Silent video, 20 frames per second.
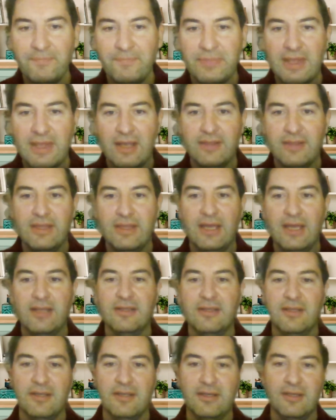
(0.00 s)
and
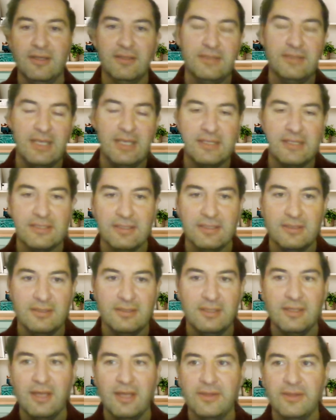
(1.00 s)
then takes
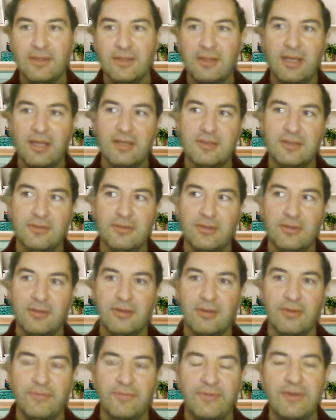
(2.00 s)
another like
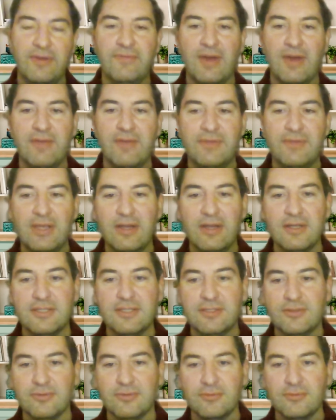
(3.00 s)
3-5 years
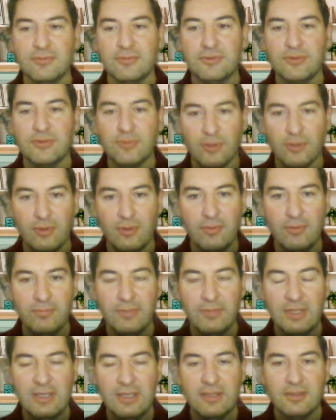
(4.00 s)
to grow.
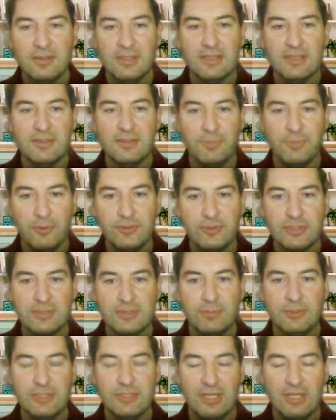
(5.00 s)
That the projects
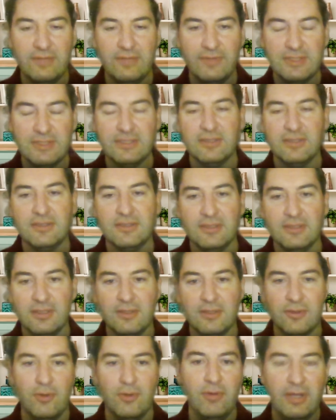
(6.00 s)
which I invested
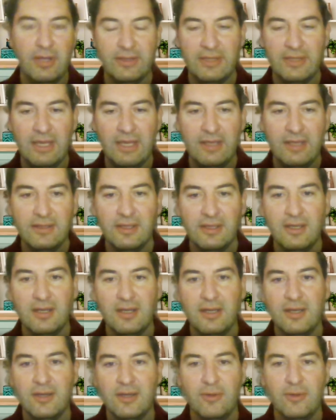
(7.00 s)
grow, and then
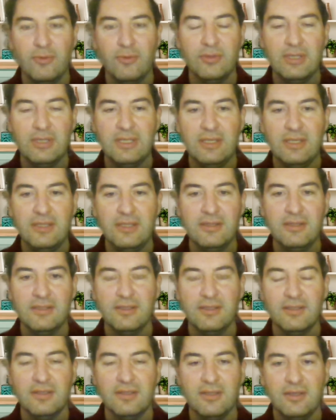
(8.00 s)
only in
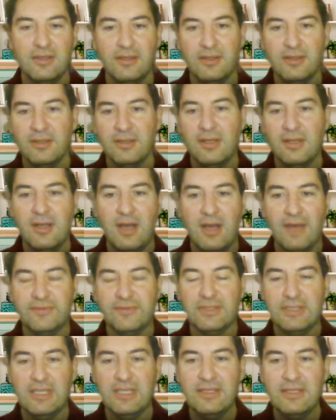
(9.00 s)

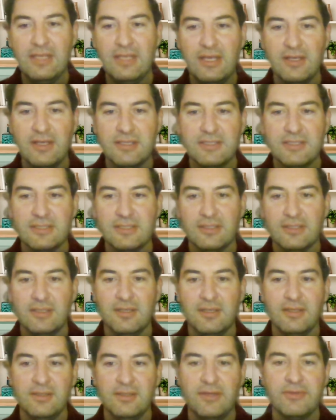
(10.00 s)
after 10 years
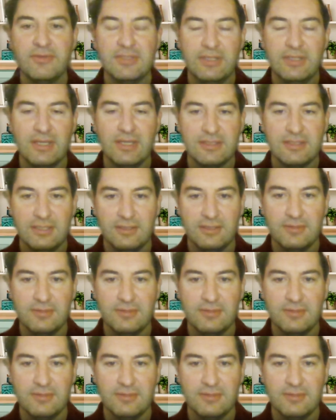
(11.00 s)
there is an exit.